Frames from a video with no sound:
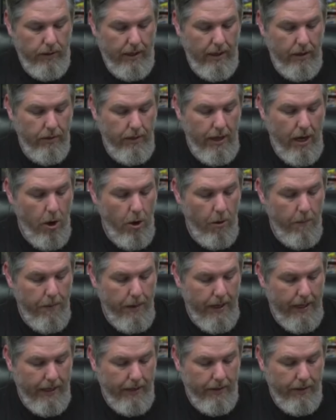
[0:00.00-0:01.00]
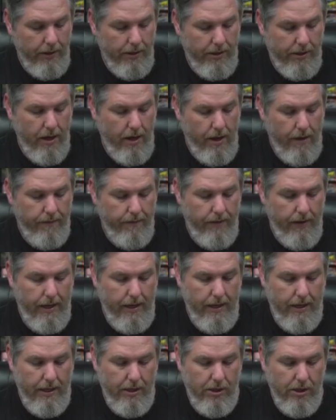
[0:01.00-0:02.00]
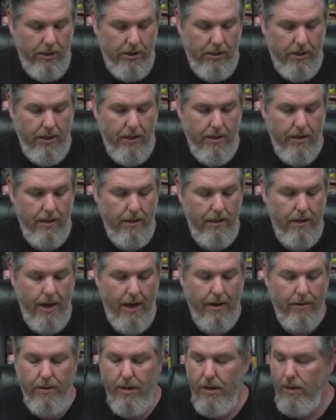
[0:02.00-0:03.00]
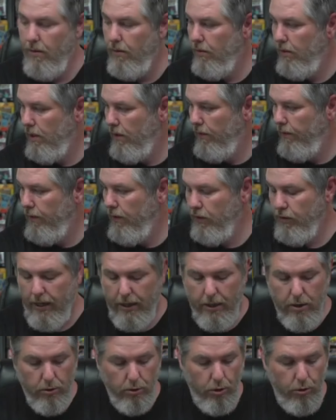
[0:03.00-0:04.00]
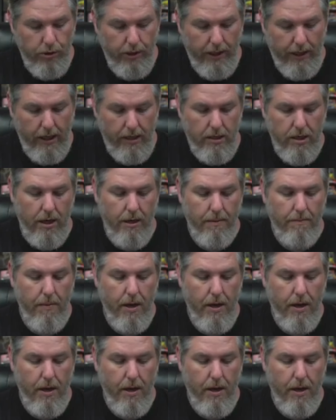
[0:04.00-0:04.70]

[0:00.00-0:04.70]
guilty opening the stuff, and it just, I don't know. It feels like you're losing a ton of